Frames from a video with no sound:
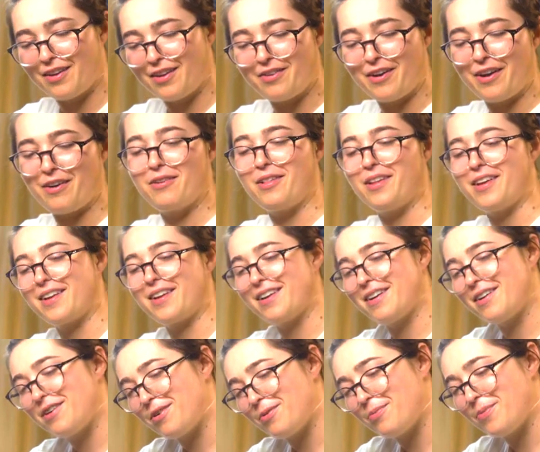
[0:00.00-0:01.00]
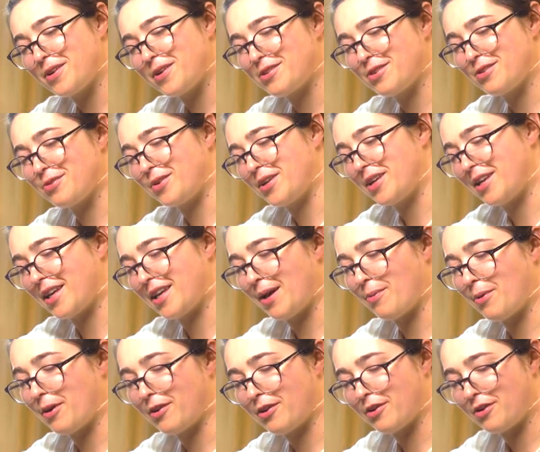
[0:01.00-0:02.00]
how like a whole bunch of the reading came
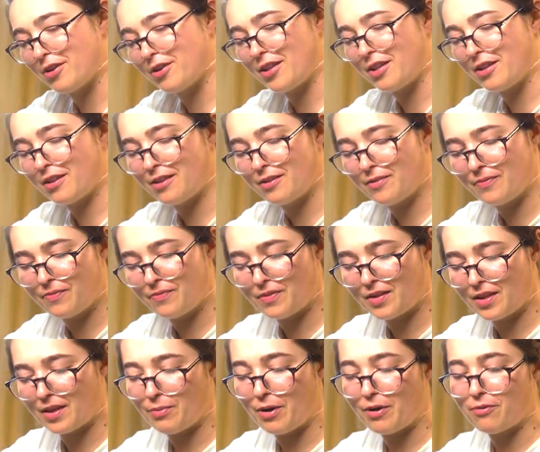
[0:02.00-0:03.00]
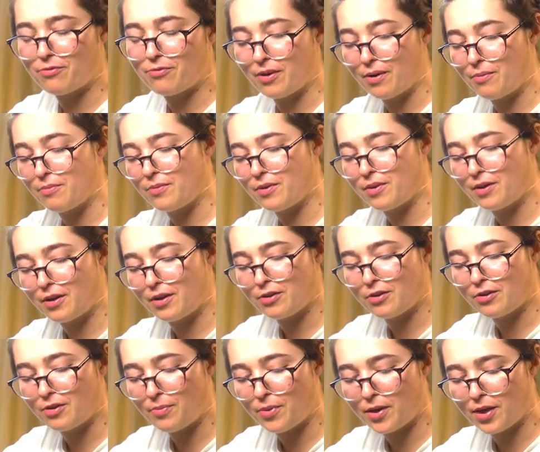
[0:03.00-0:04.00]
out underneath, came out from
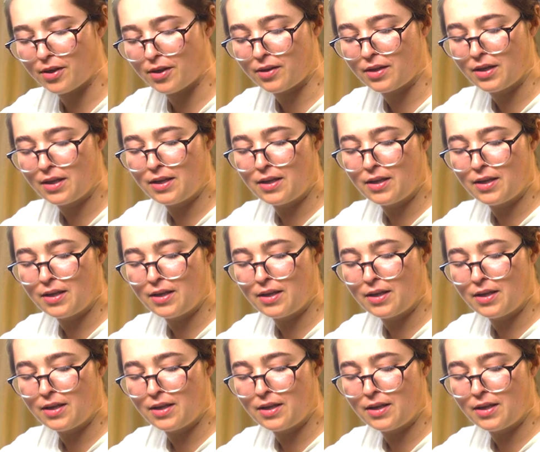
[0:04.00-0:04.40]
under the pile.